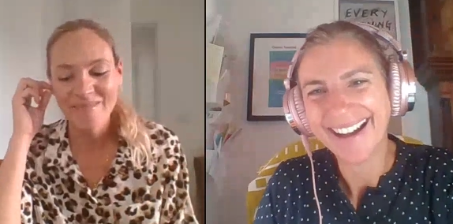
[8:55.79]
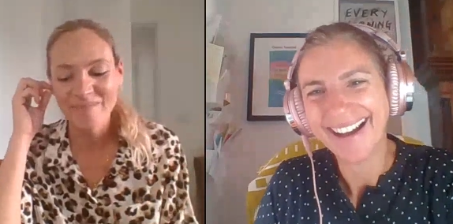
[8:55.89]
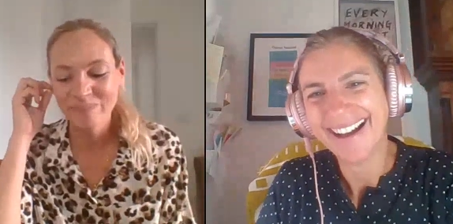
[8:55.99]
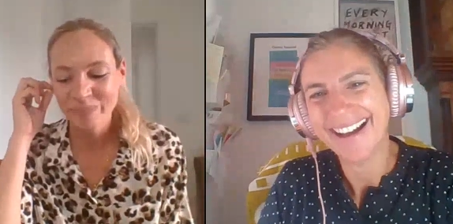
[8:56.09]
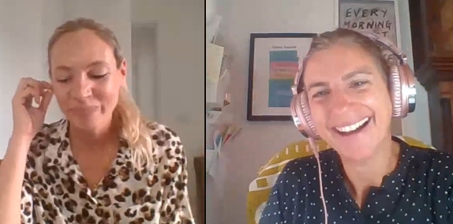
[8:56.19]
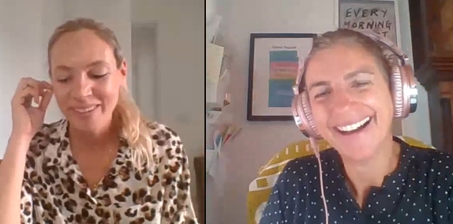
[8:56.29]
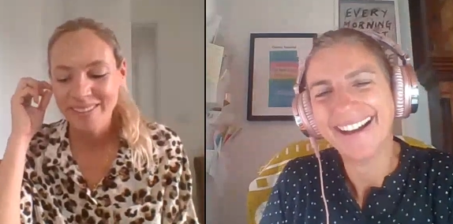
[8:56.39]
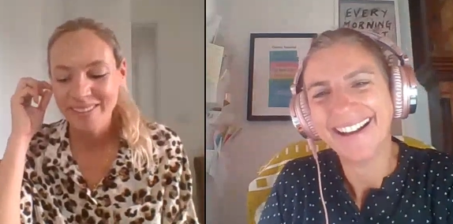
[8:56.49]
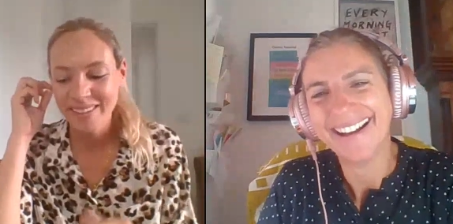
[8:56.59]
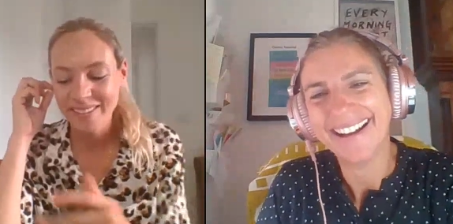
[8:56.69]
Speaker 1: um,
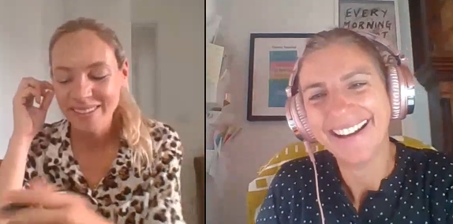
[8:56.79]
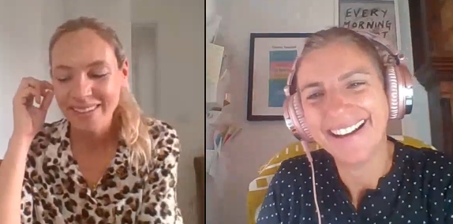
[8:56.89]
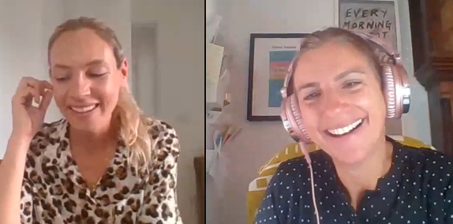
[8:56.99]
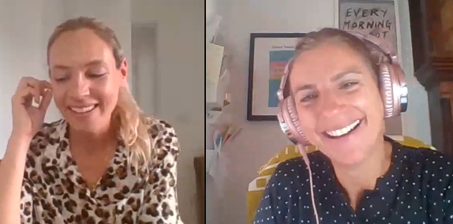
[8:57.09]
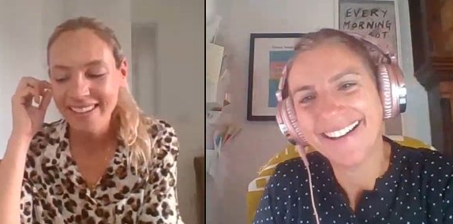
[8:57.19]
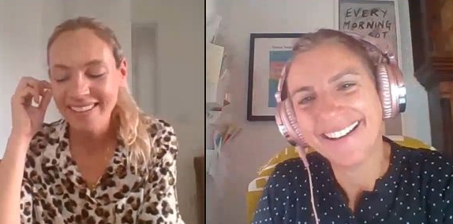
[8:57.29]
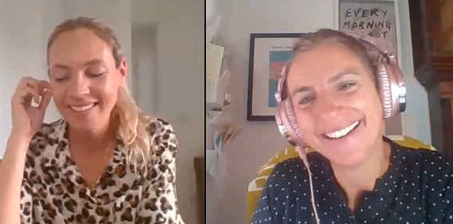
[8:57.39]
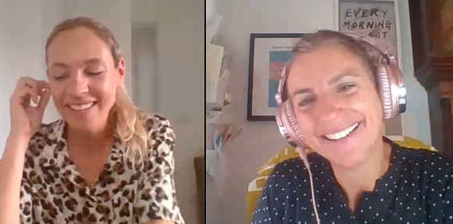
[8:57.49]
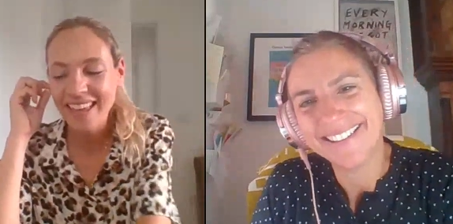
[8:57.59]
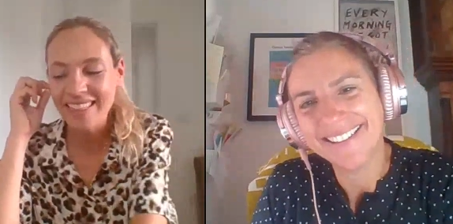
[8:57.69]
so,
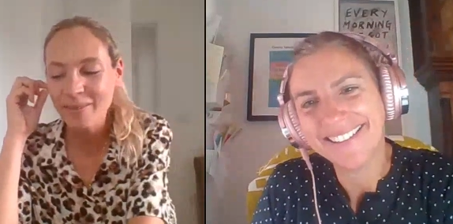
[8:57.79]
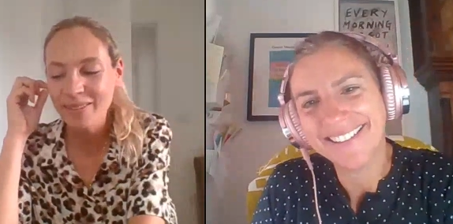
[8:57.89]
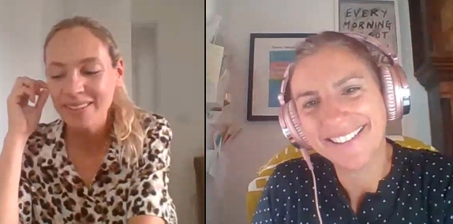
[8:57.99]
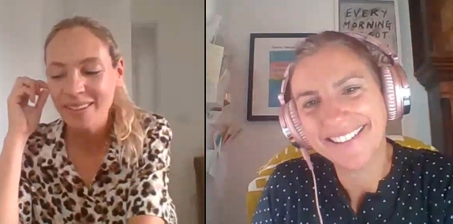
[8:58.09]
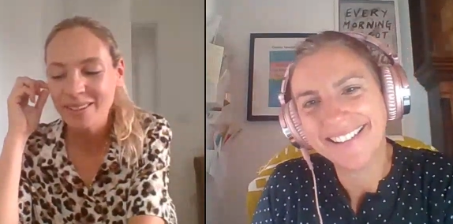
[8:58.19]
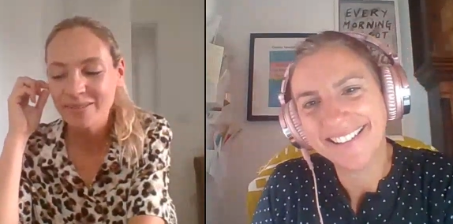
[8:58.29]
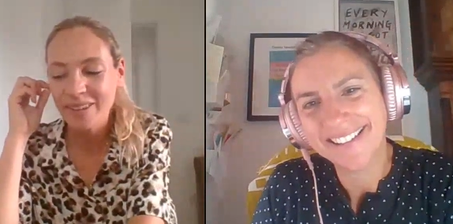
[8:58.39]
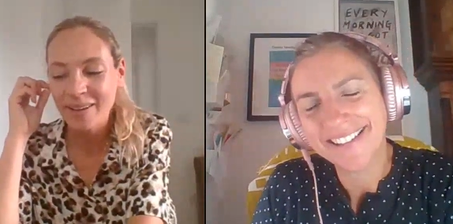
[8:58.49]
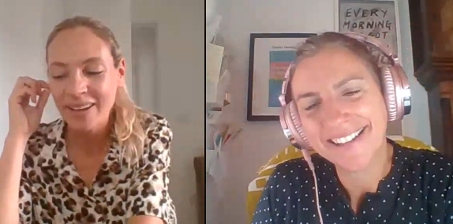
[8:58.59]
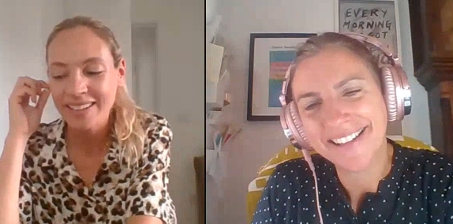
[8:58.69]
so yeah, that was kind of
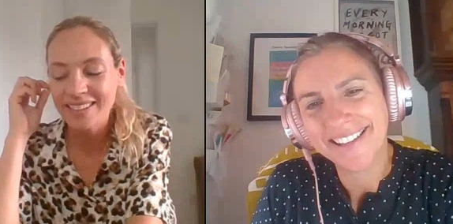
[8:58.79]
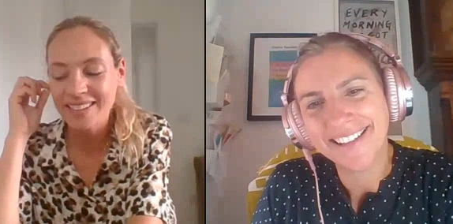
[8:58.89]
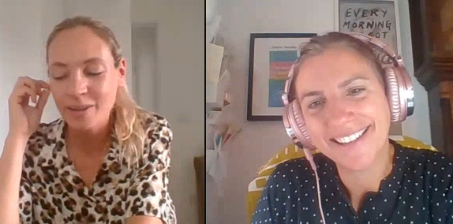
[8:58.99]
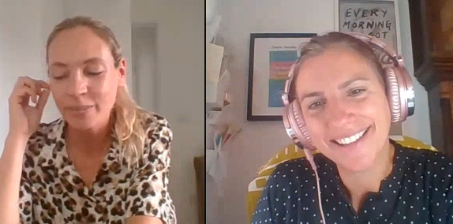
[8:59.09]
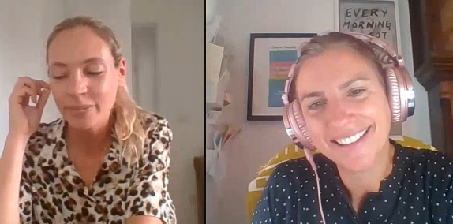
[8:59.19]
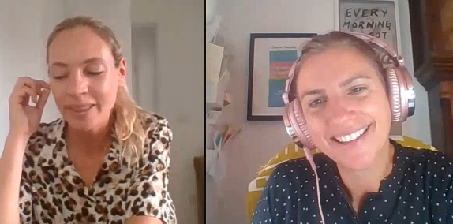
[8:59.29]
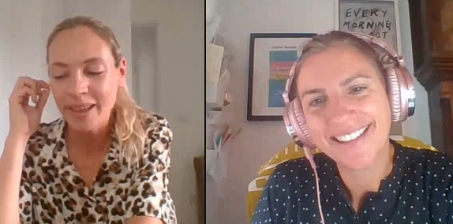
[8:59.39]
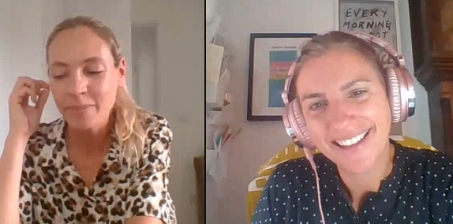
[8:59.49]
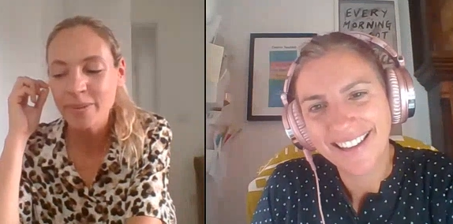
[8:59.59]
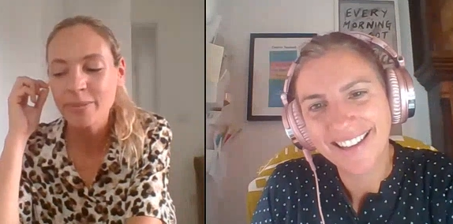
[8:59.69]
how I ended up with
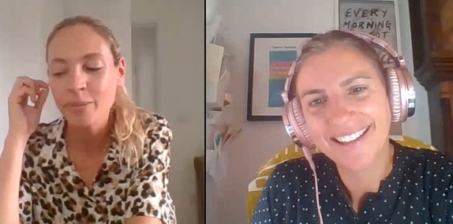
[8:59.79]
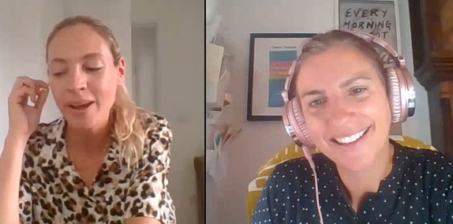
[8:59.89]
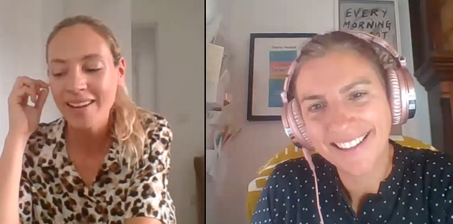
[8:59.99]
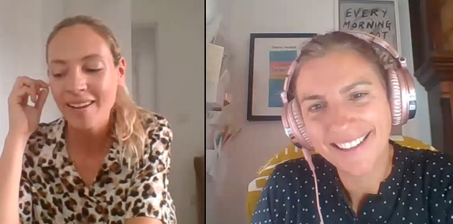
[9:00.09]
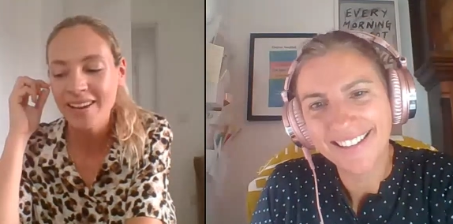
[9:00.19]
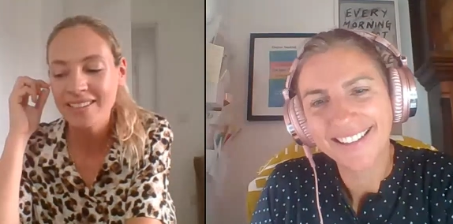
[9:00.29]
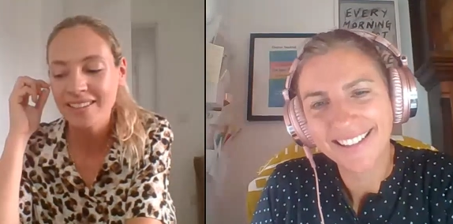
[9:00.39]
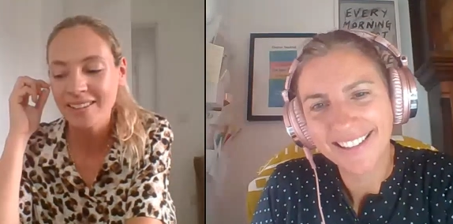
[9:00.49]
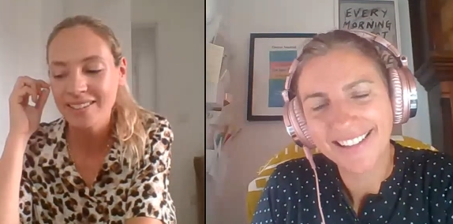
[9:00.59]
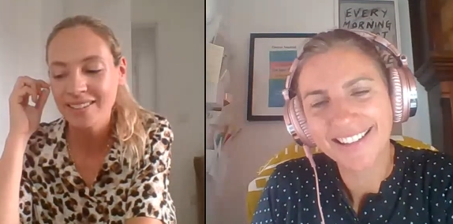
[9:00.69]
that. But the way I
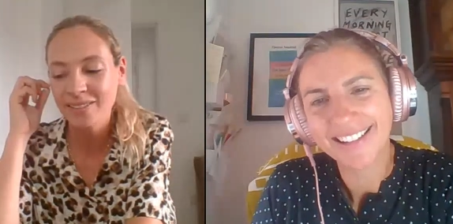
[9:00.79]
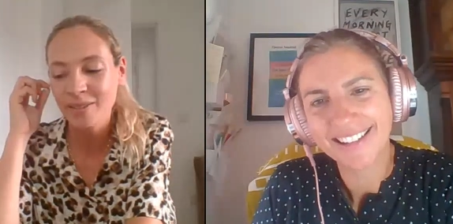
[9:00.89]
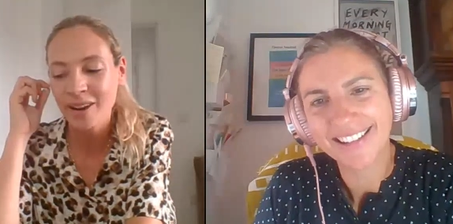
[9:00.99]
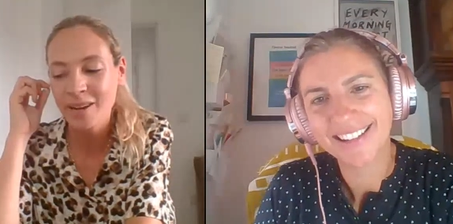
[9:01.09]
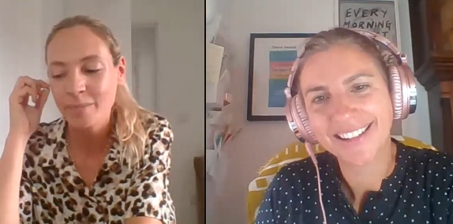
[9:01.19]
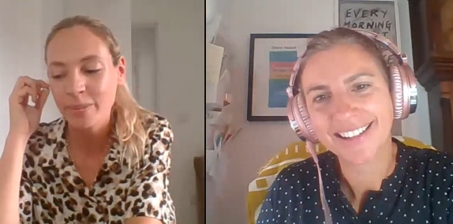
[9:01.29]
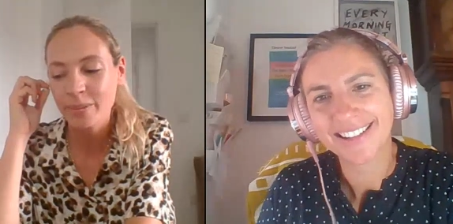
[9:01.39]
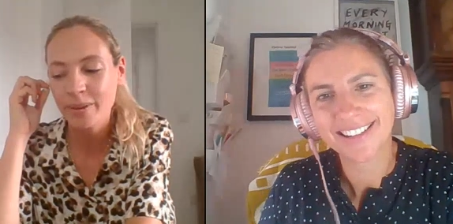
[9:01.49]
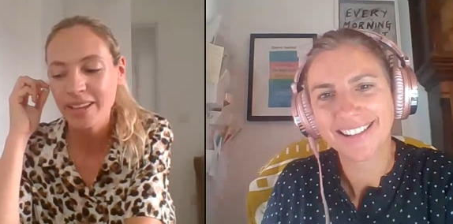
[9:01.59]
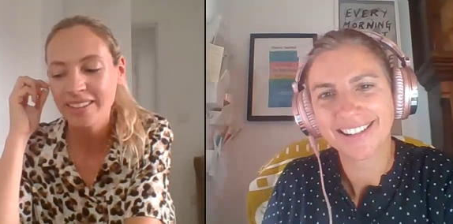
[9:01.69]
just like to describe
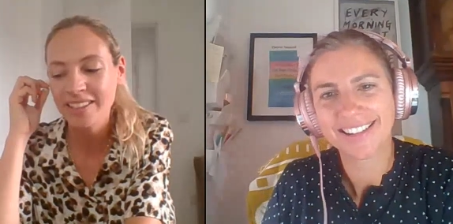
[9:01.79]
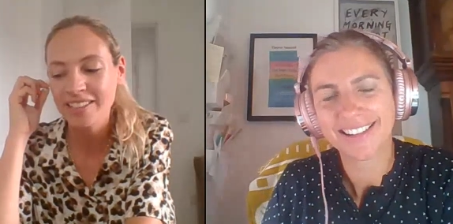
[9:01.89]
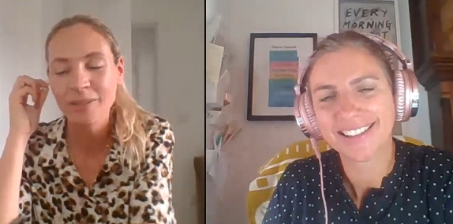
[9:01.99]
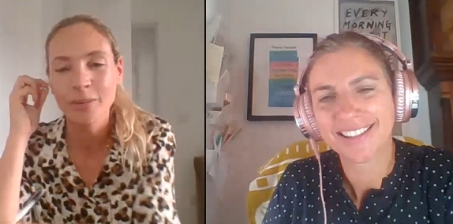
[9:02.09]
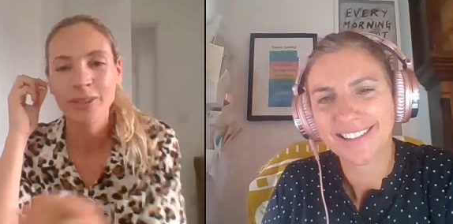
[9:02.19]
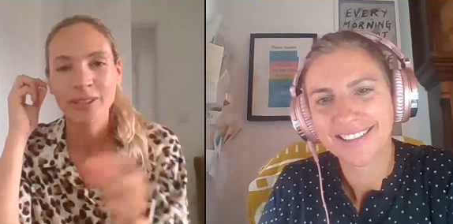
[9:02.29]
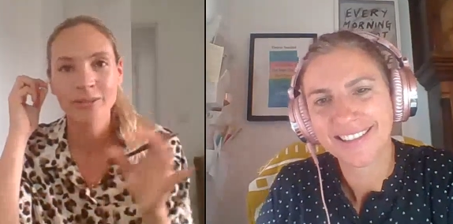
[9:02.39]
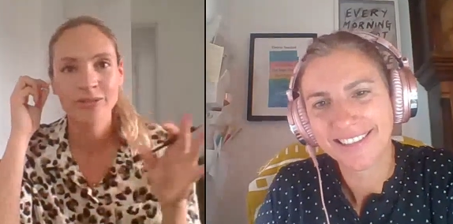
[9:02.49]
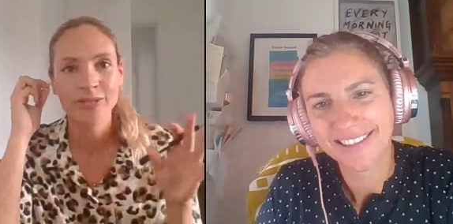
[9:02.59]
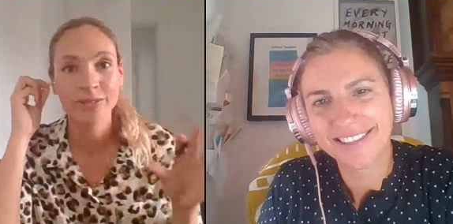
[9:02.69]
essentially what
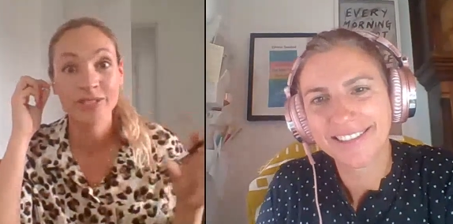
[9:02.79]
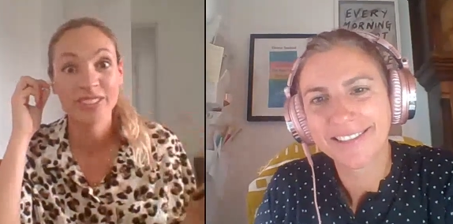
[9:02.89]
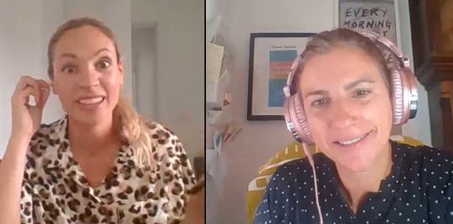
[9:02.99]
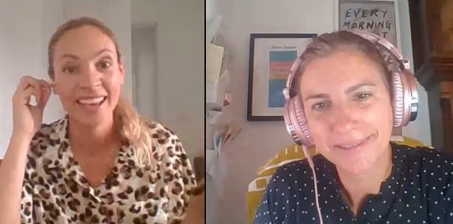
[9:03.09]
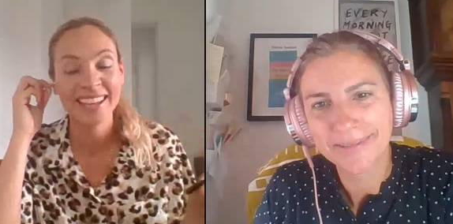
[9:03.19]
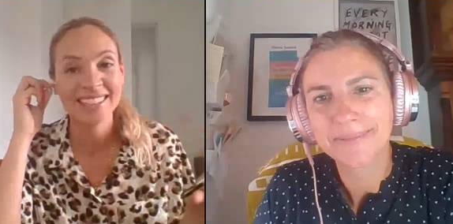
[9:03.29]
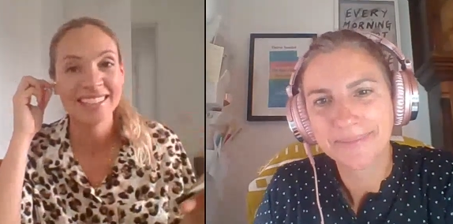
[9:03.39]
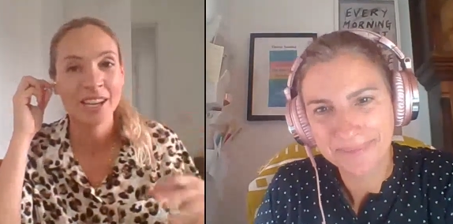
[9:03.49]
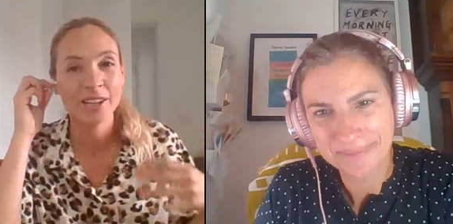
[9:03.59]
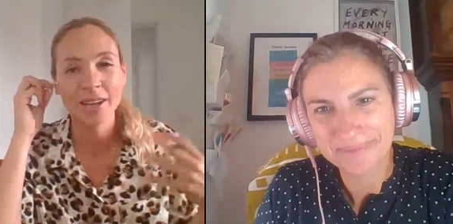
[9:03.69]
you've just said, you know,